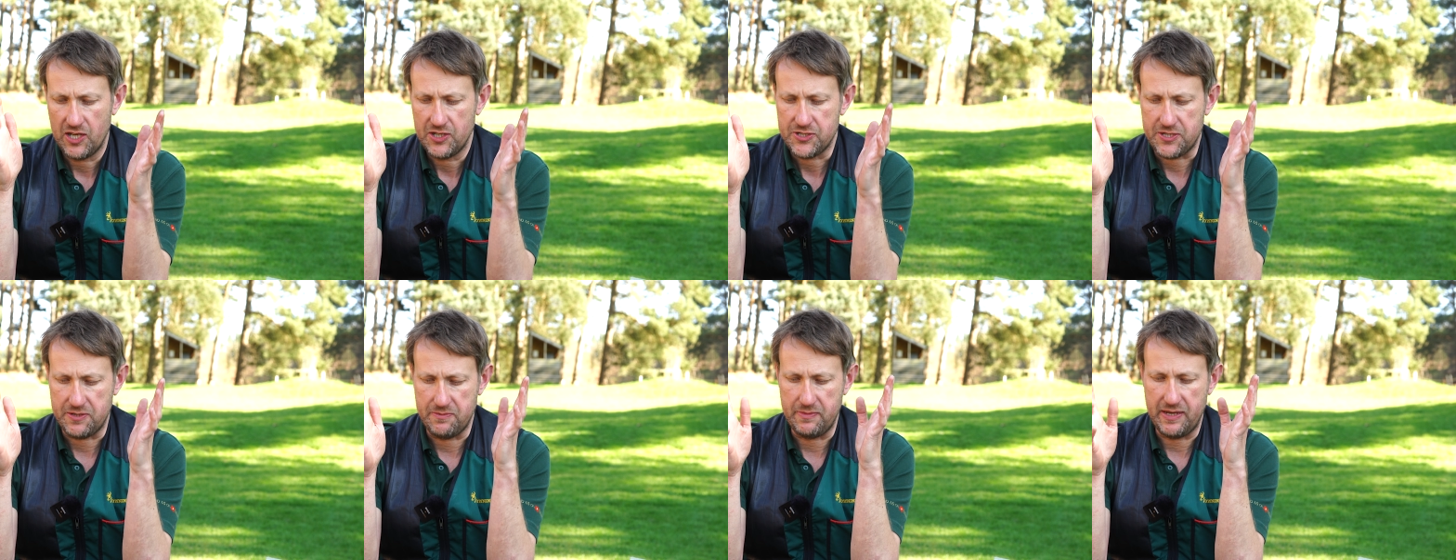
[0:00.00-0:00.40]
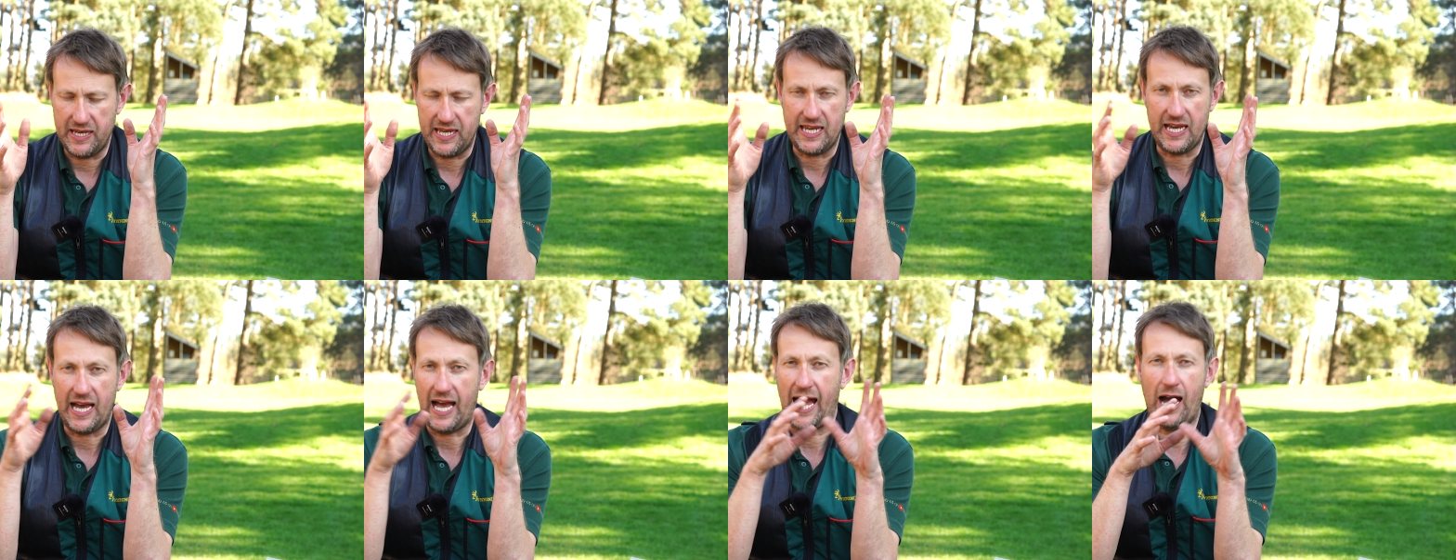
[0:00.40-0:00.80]
to
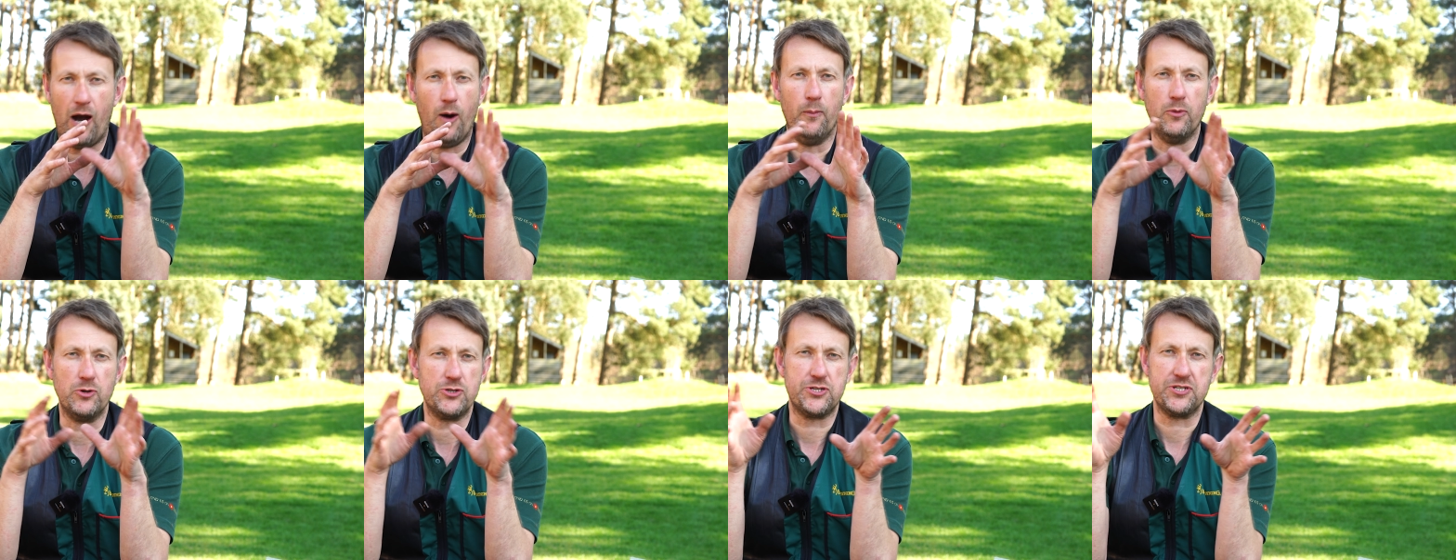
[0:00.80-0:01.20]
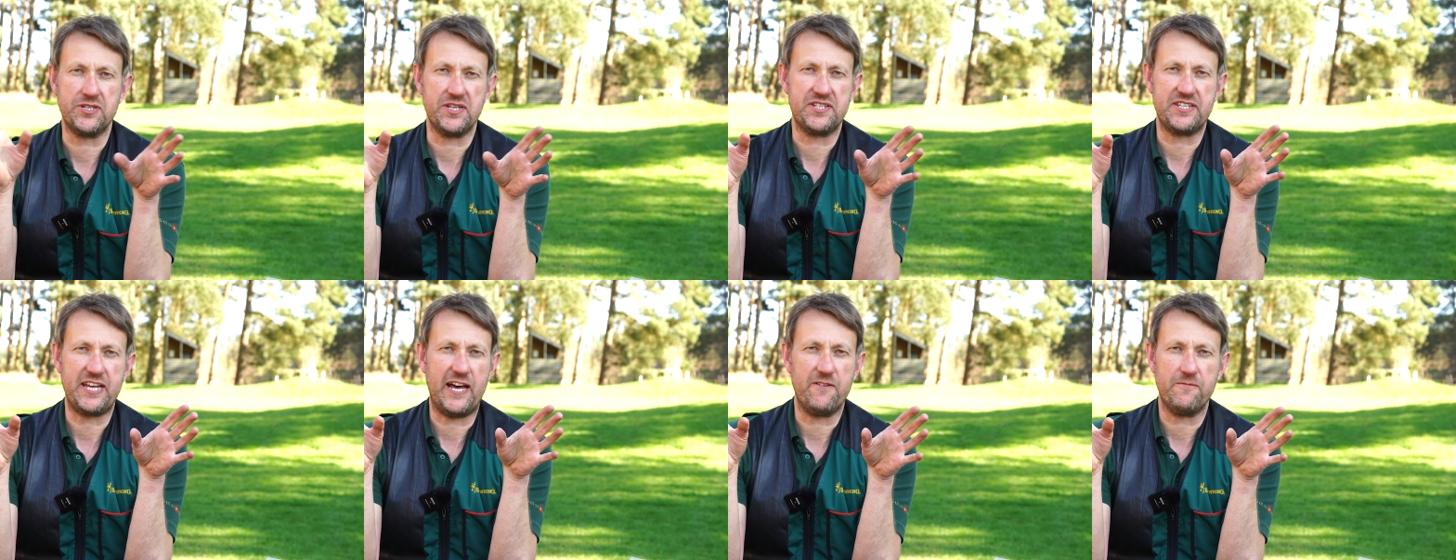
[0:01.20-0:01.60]
me, how much does a
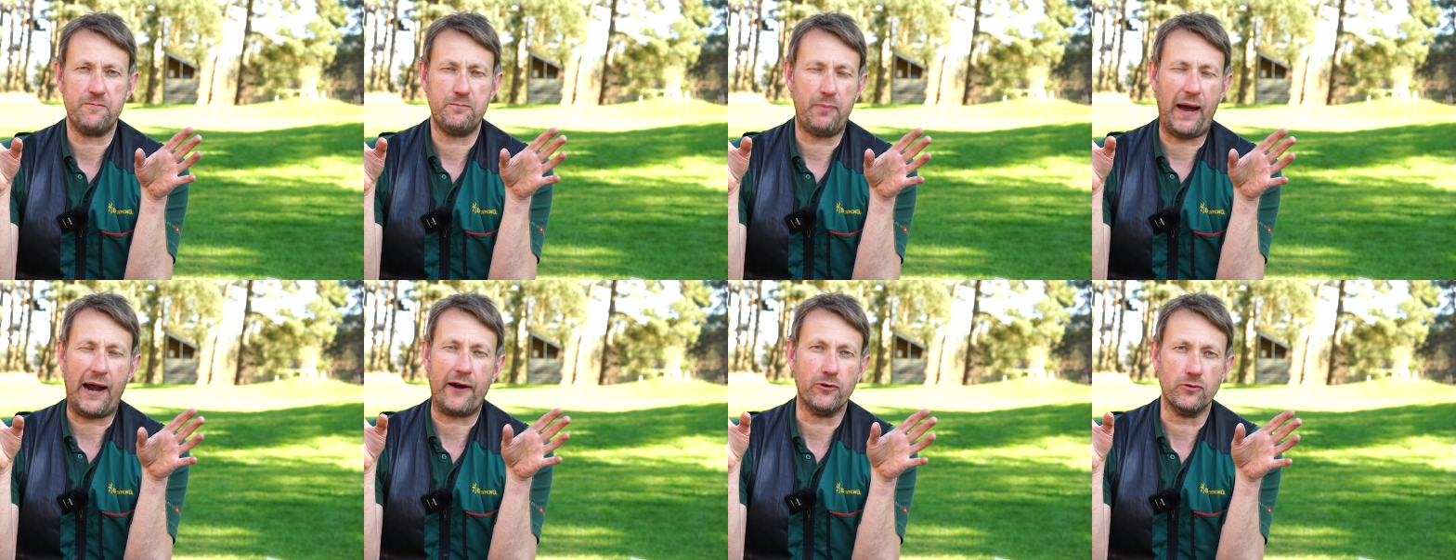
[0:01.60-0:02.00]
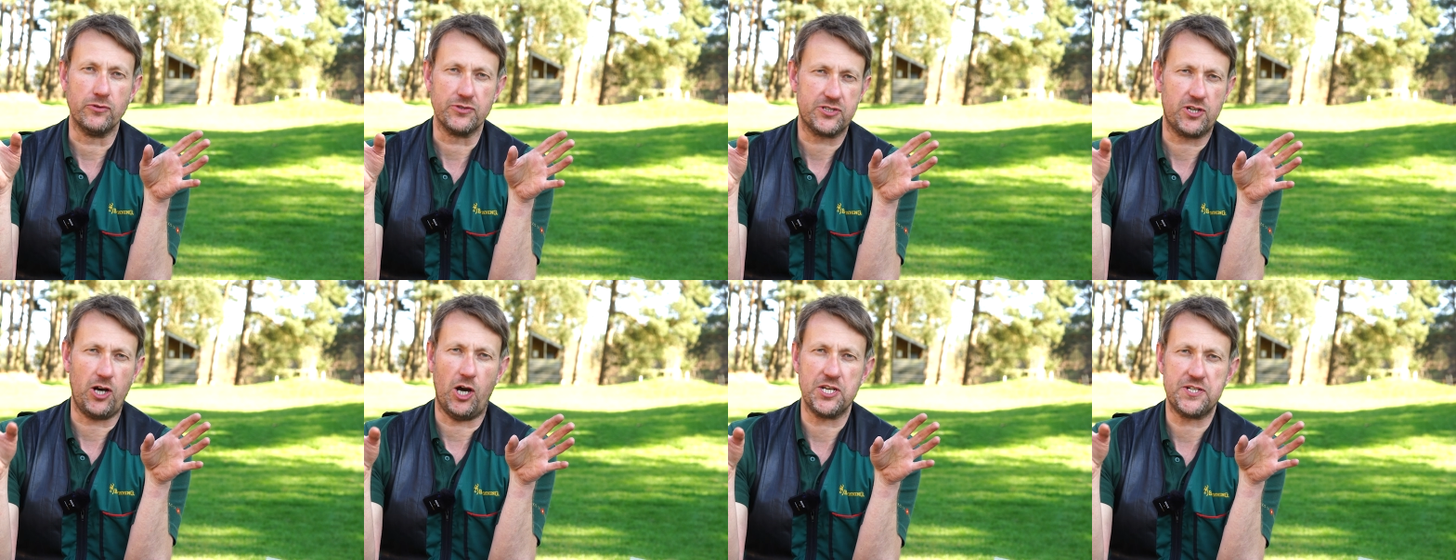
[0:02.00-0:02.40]
set of
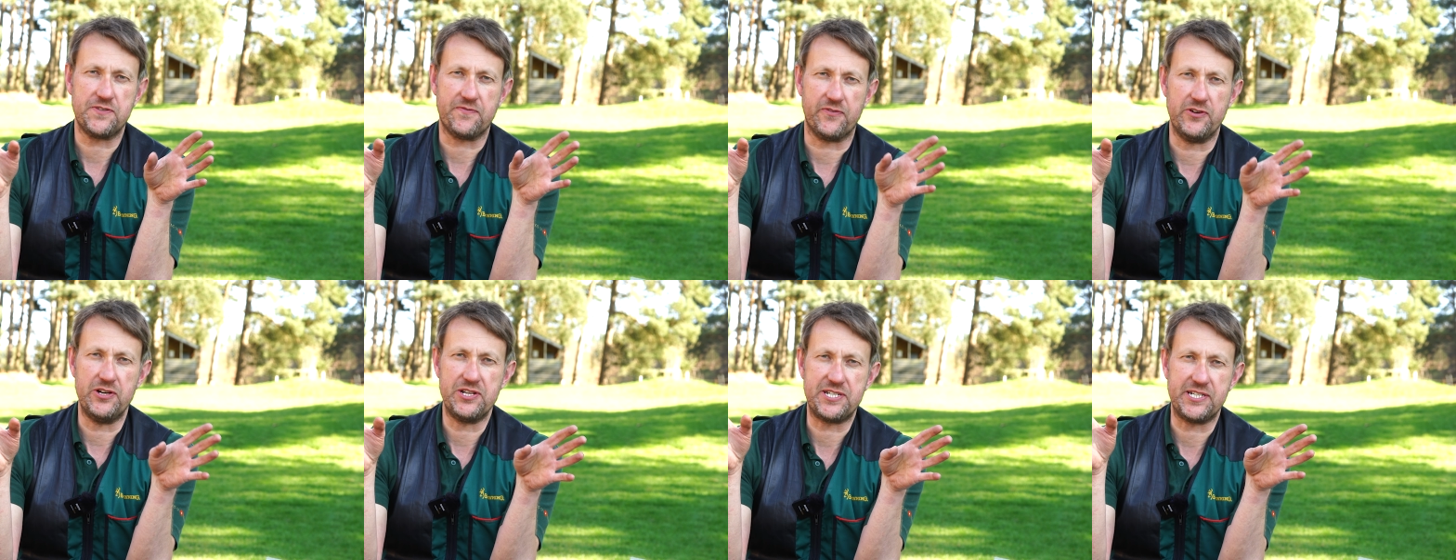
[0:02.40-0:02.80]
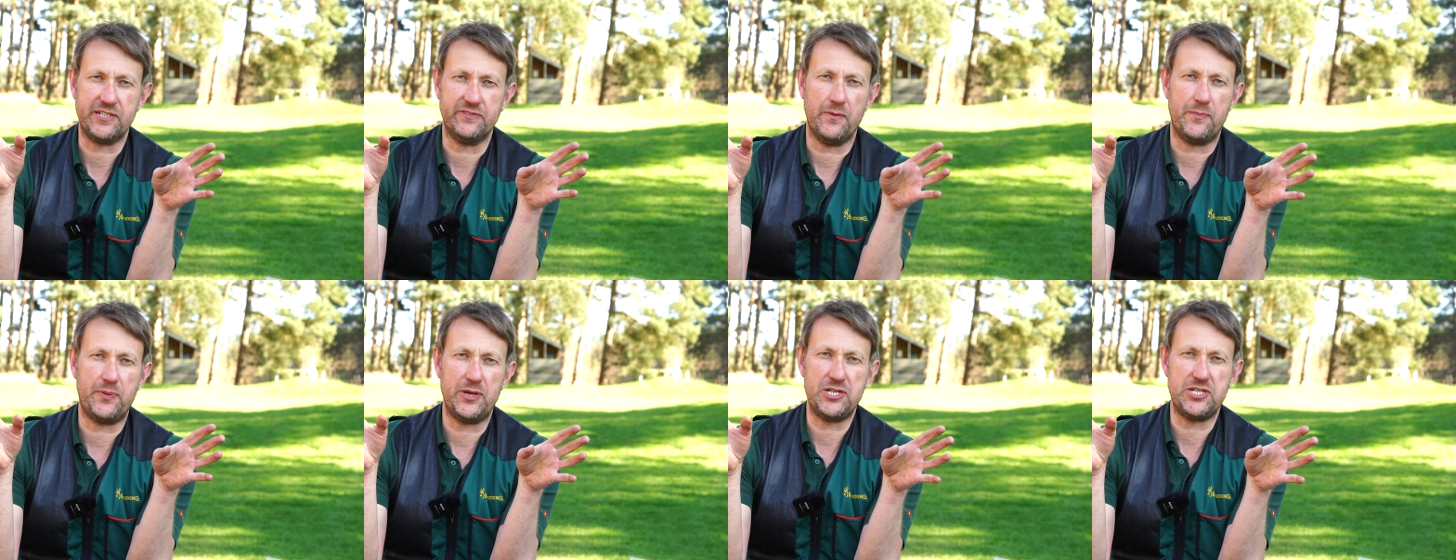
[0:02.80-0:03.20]
barrels cost for a
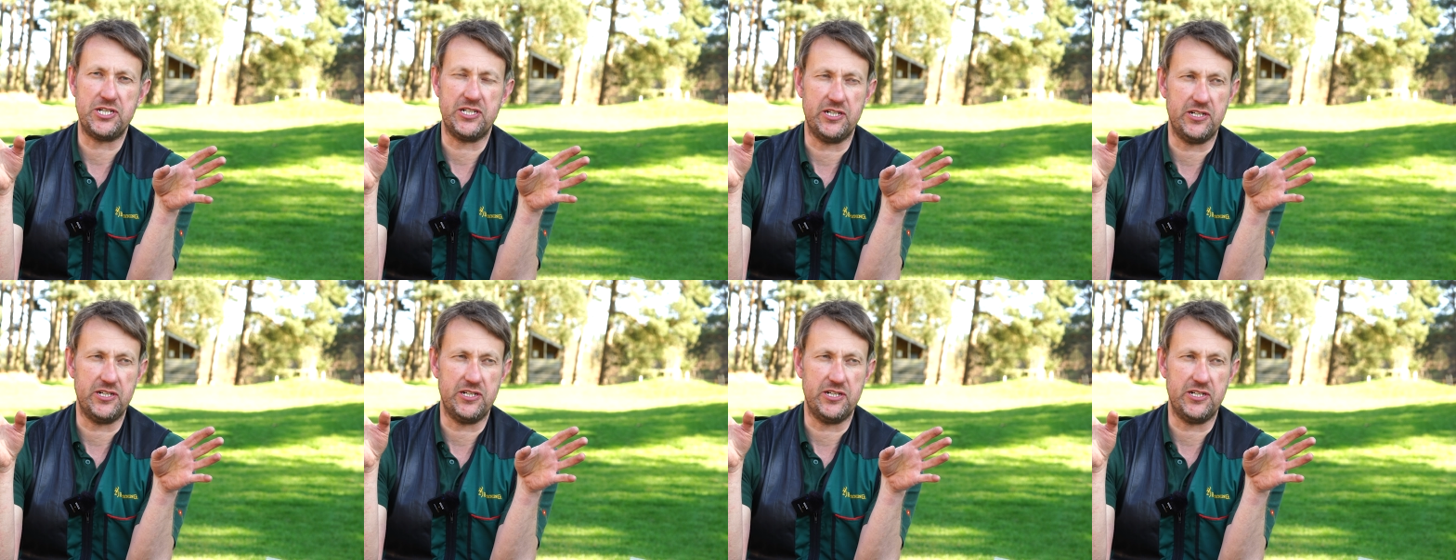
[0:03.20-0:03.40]
Silver Pigeon?